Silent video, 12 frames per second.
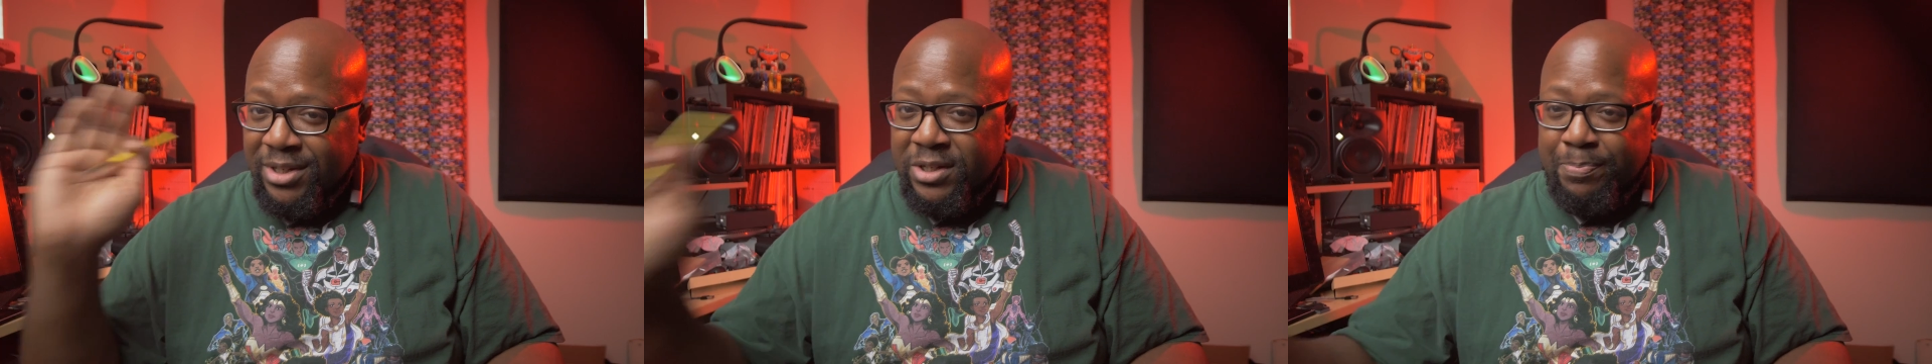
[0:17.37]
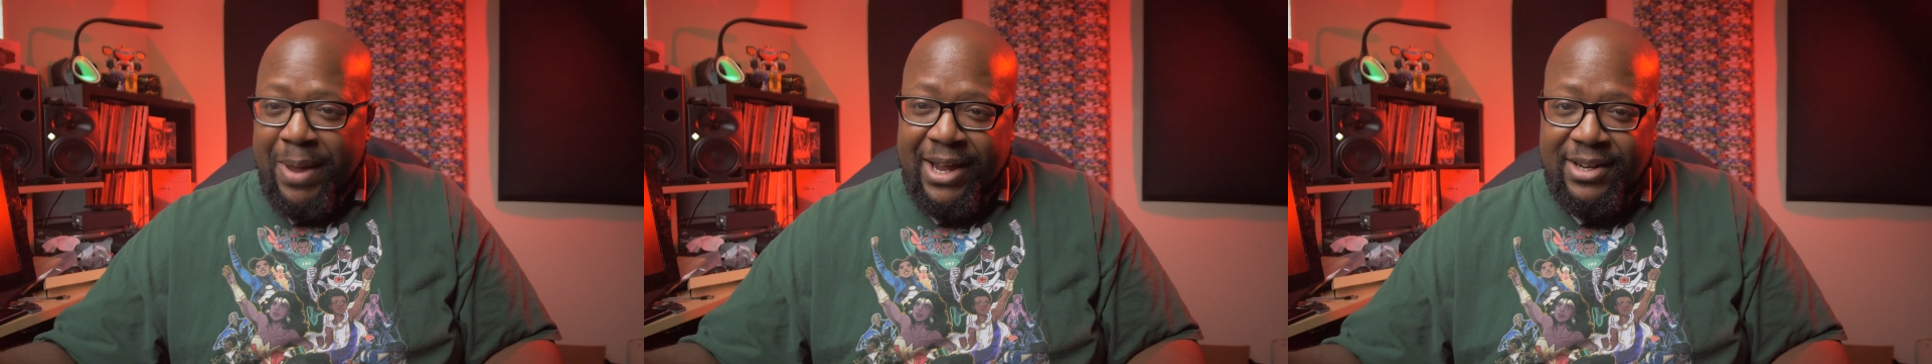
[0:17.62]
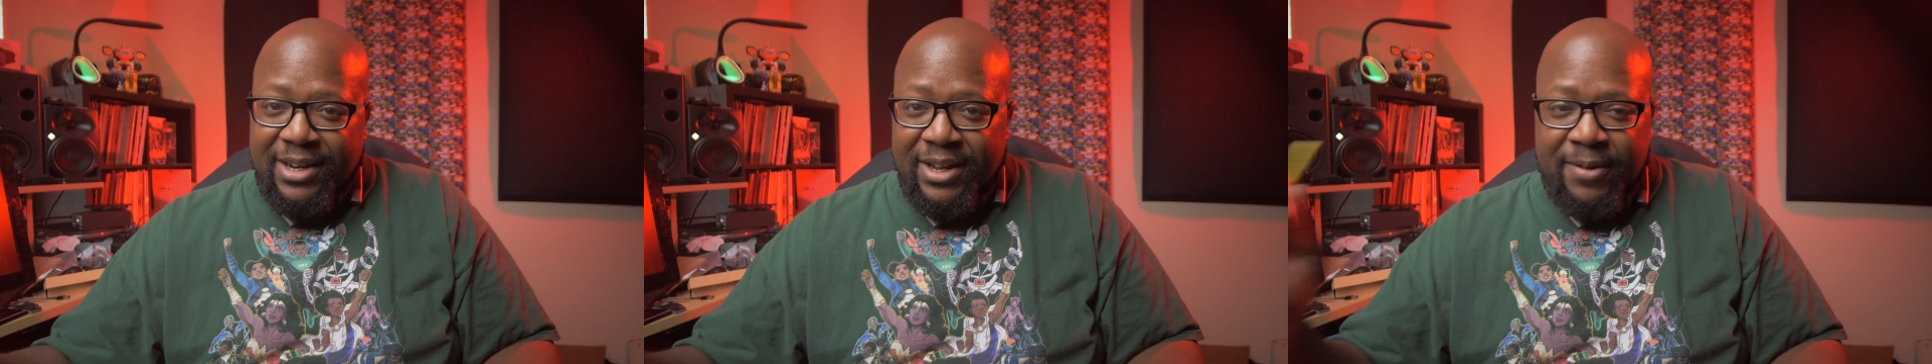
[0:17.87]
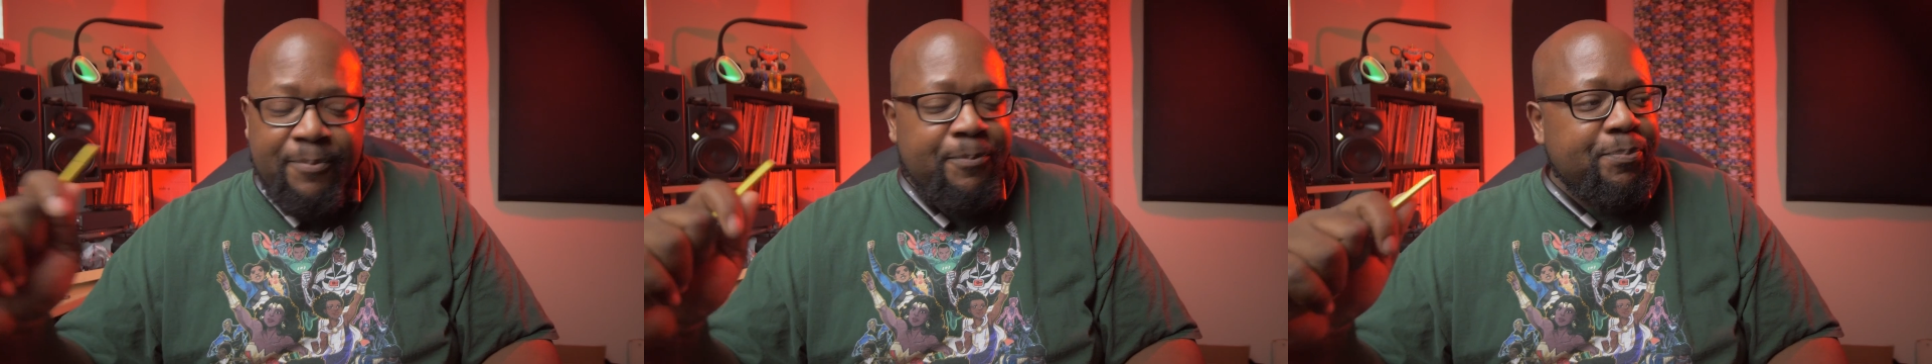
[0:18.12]

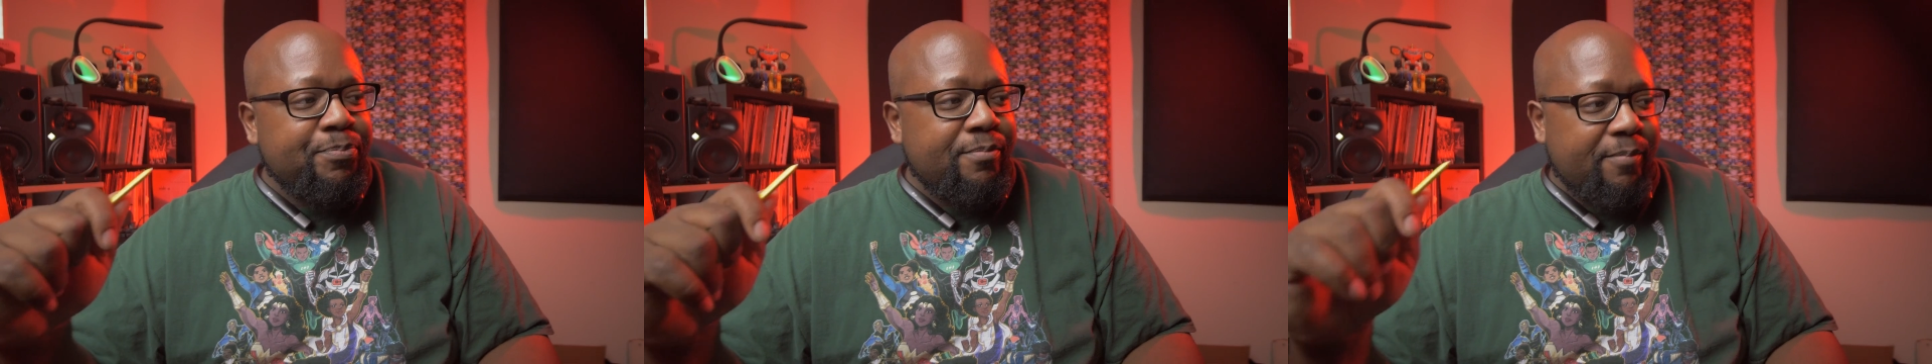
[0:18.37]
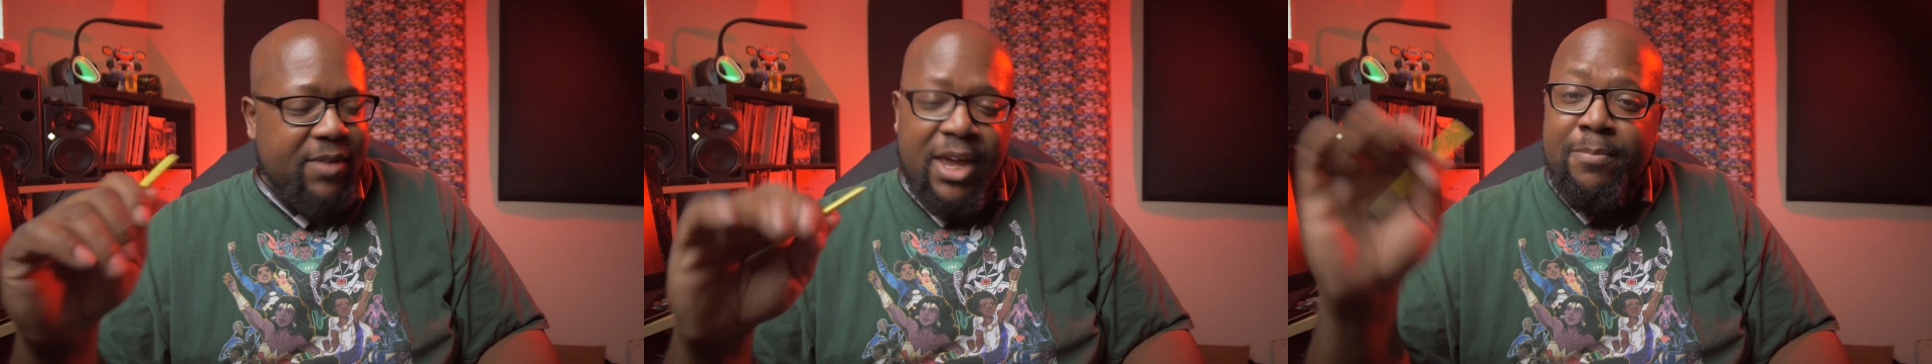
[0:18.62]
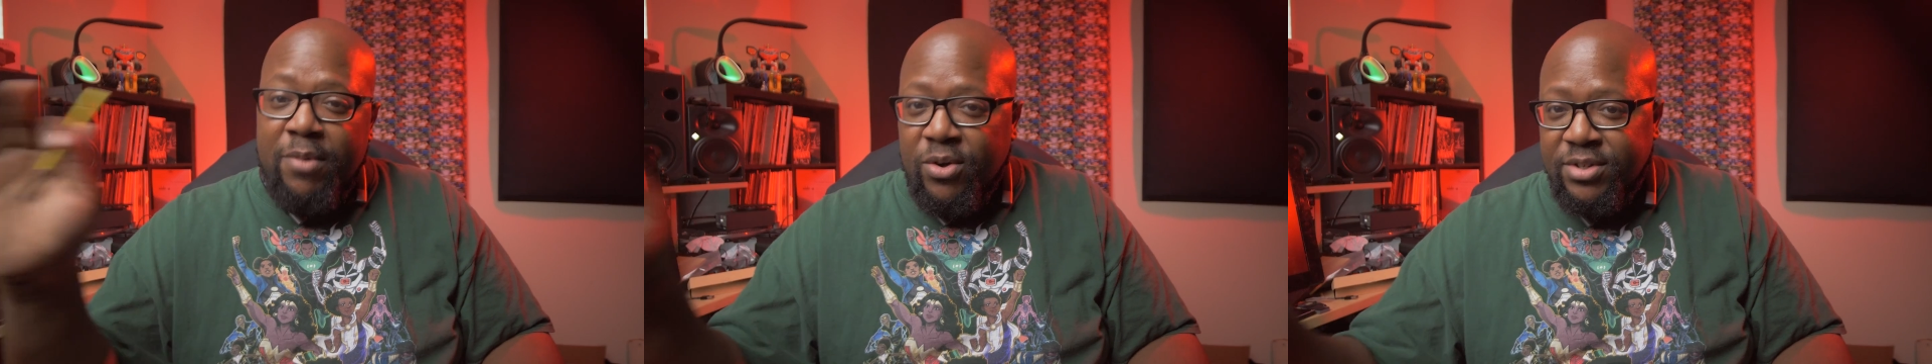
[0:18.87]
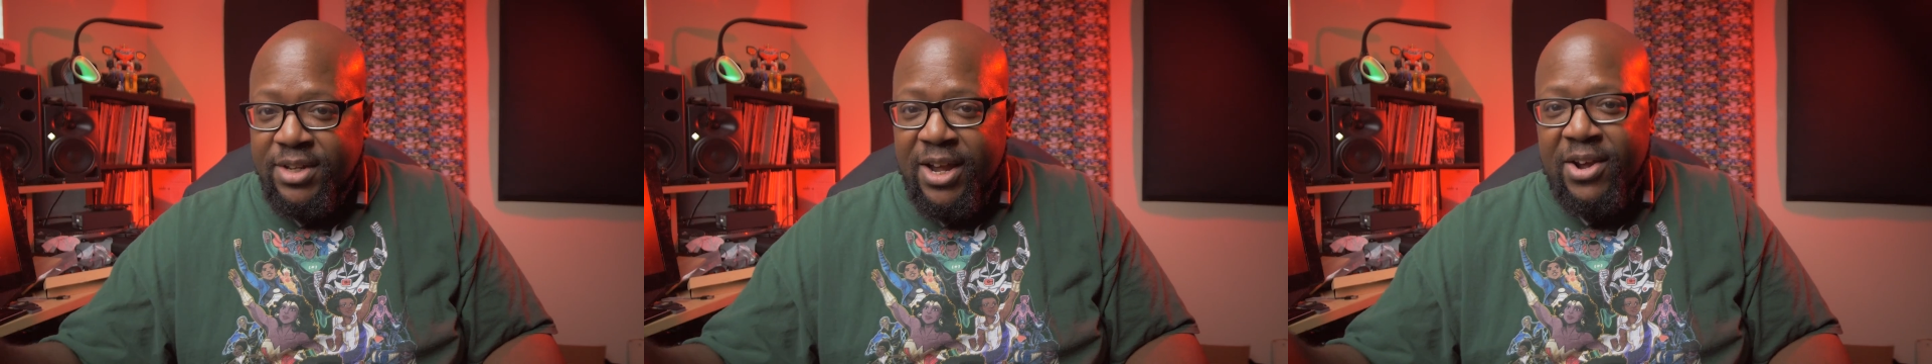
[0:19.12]
expecting in
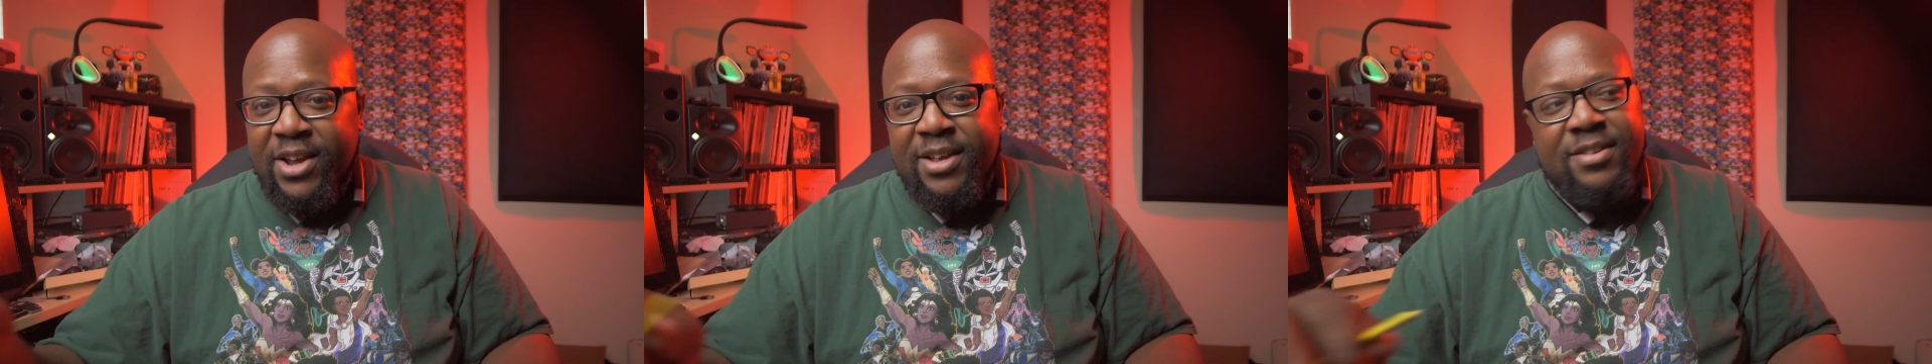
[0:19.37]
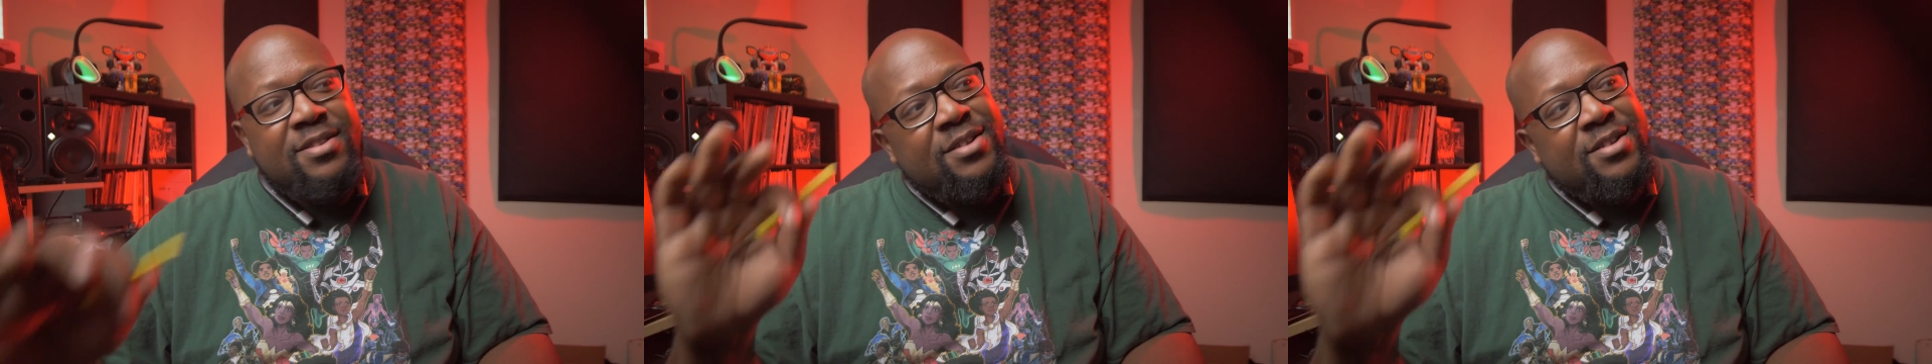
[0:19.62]
most areas.